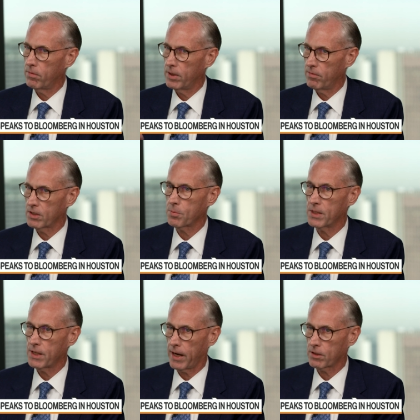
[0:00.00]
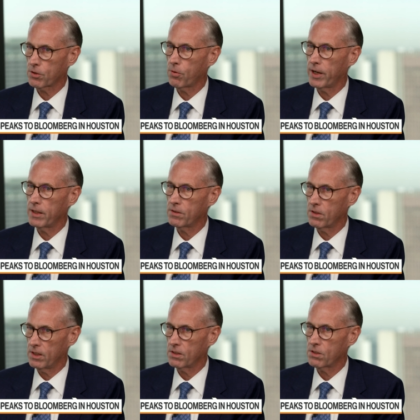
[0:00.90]
investment tax credits
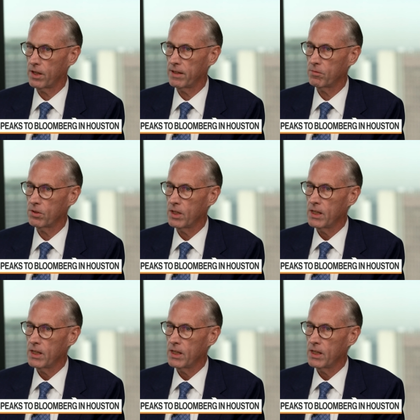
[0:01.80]
and incentives